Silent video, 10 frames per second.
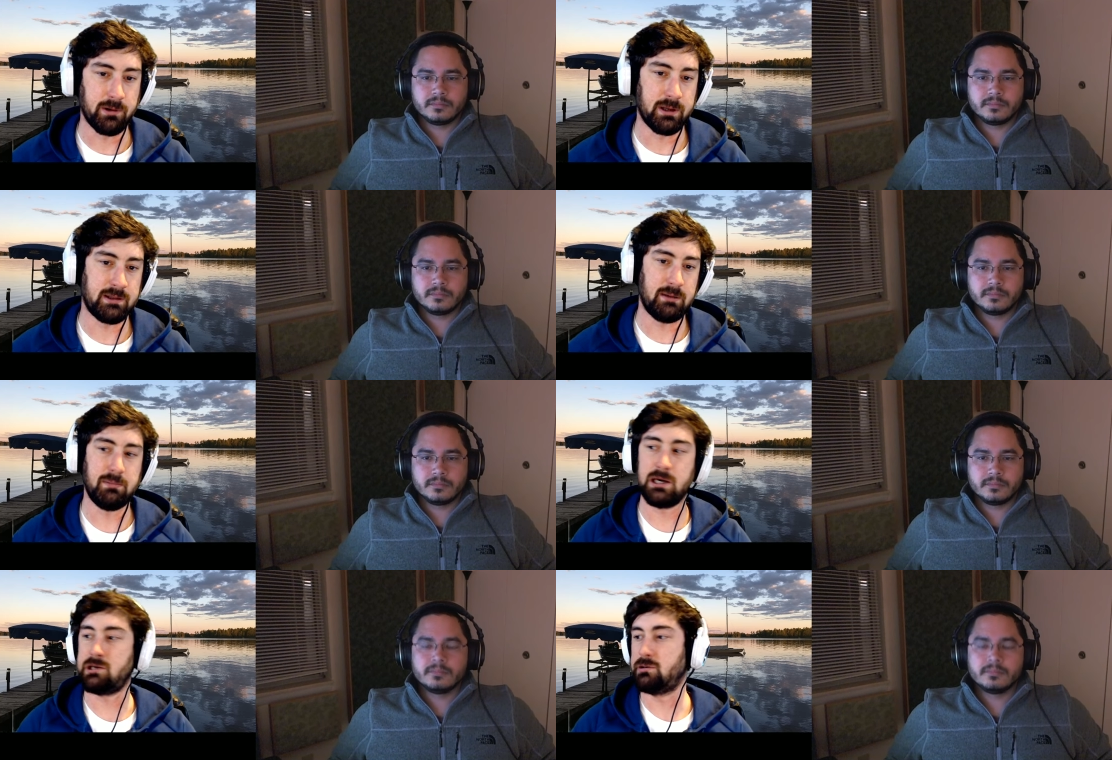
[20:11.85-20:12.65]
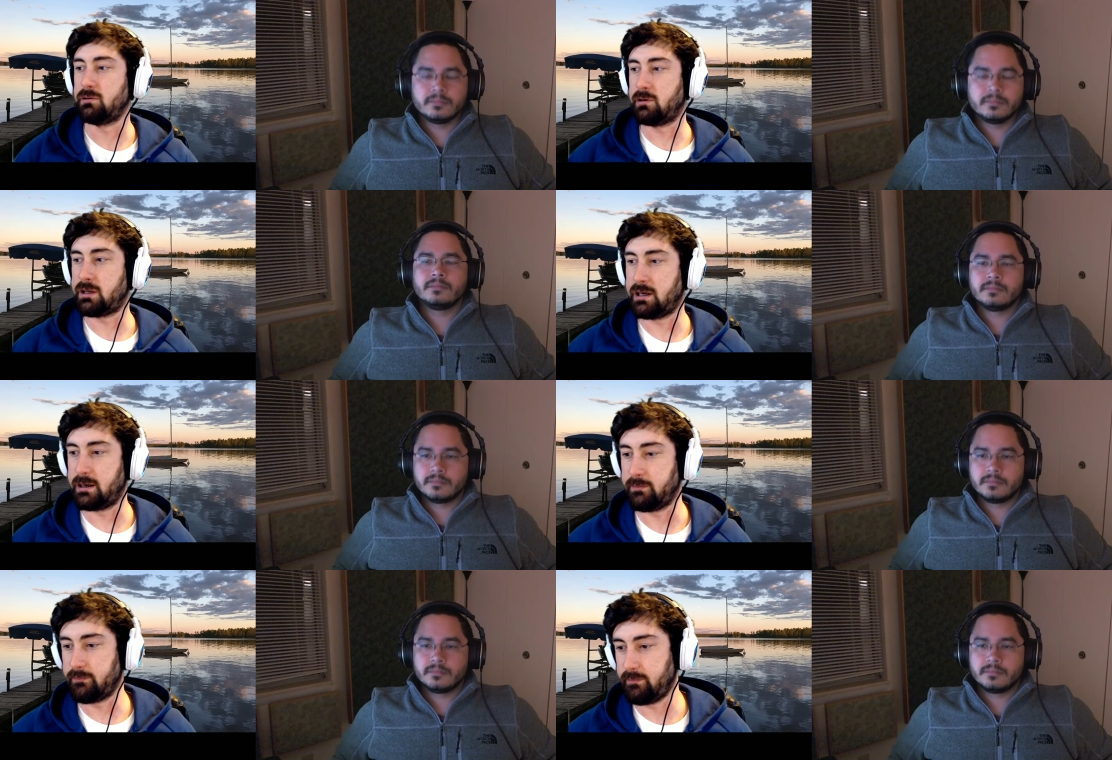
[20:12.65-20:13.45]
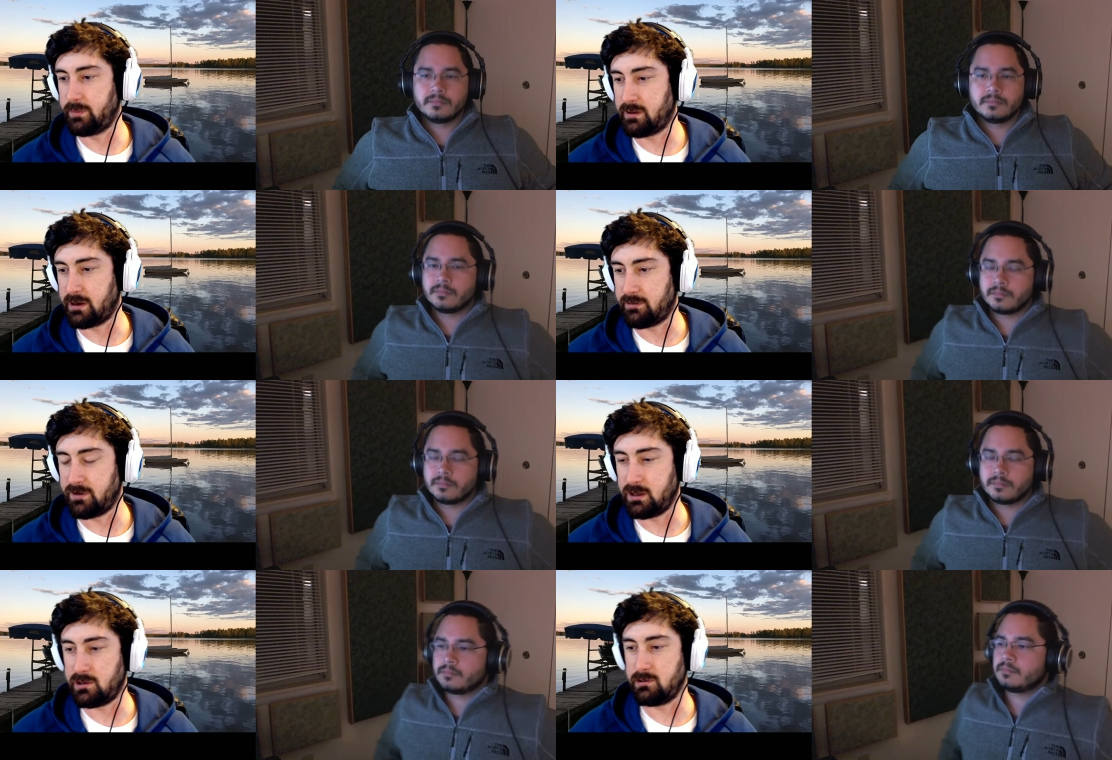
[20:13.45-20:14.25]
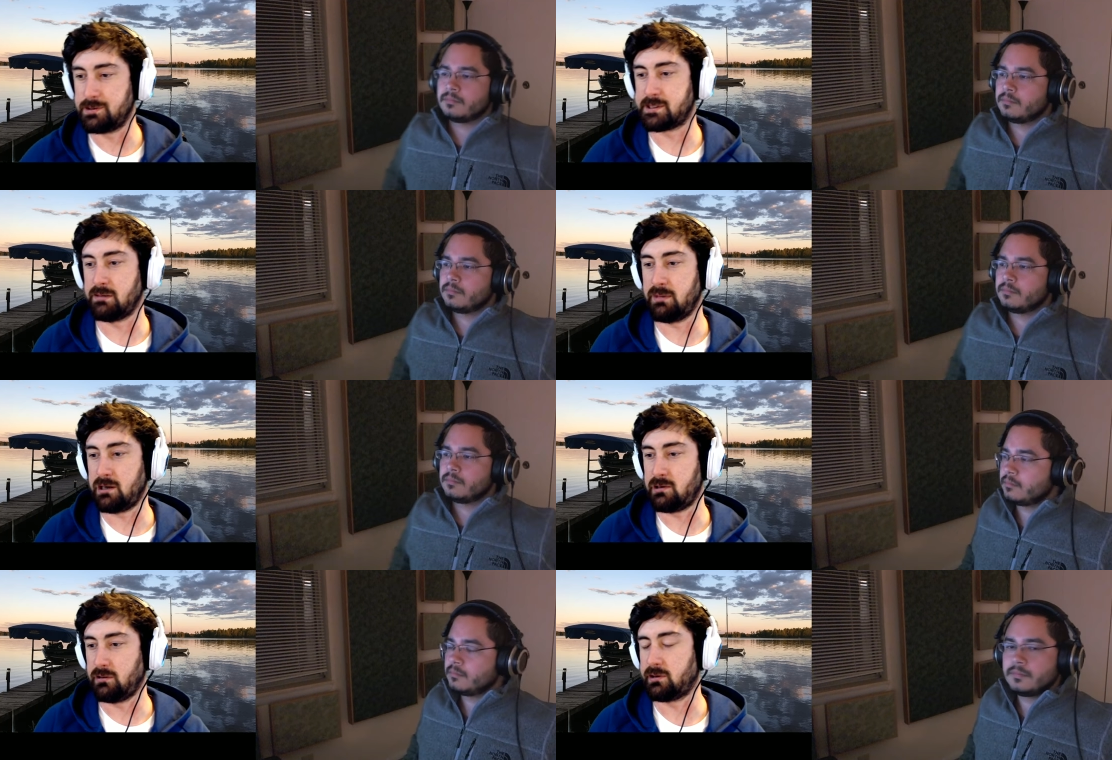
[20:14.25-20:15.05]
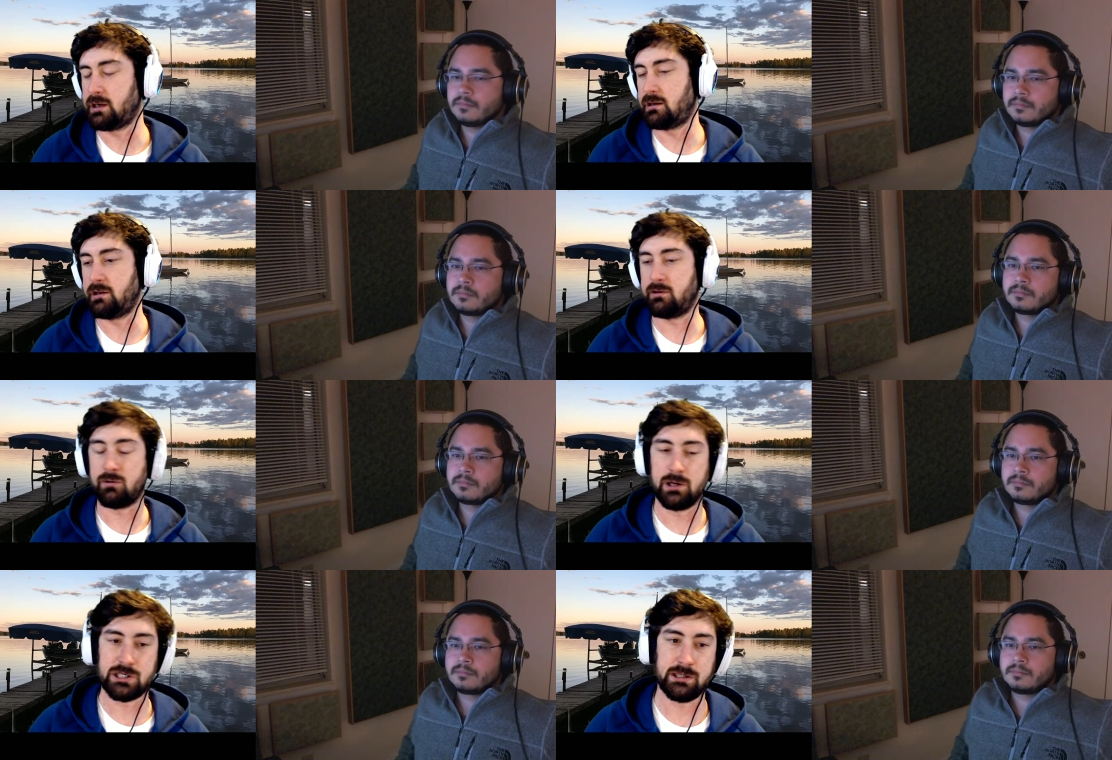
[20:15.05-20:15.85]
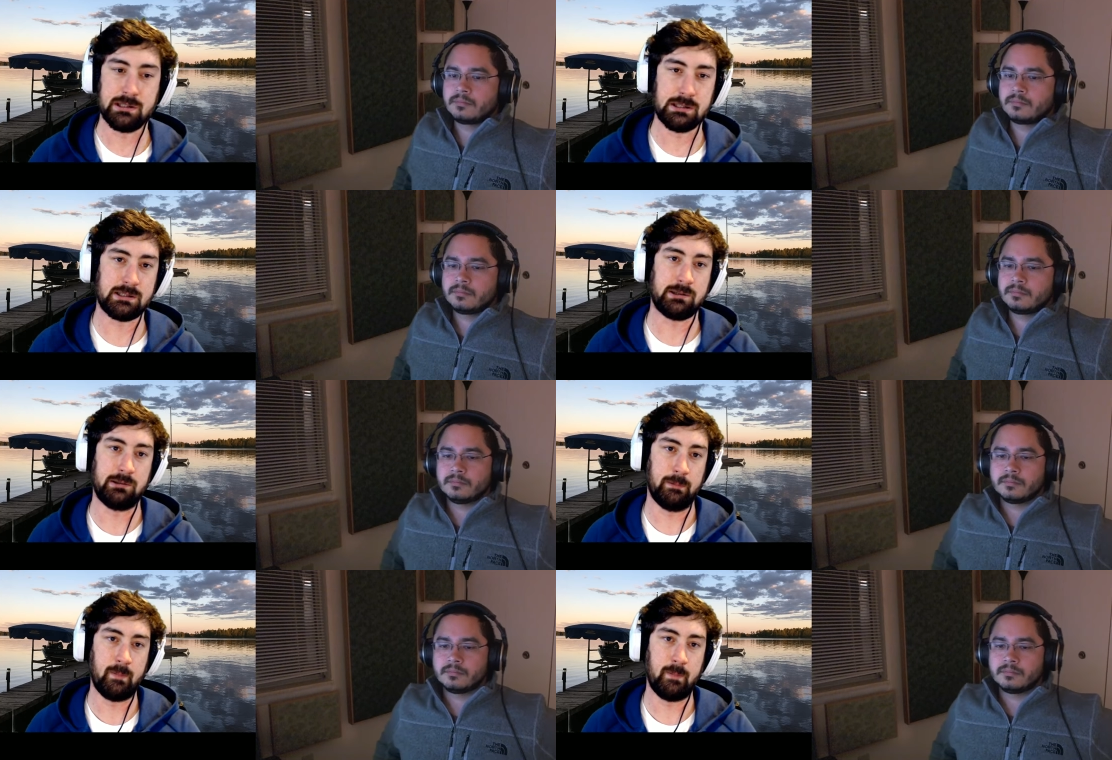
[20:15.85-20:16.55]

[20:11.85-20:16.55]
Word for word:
Speaker 1: Like they make you look at the FAQs, they make you look at other questions, or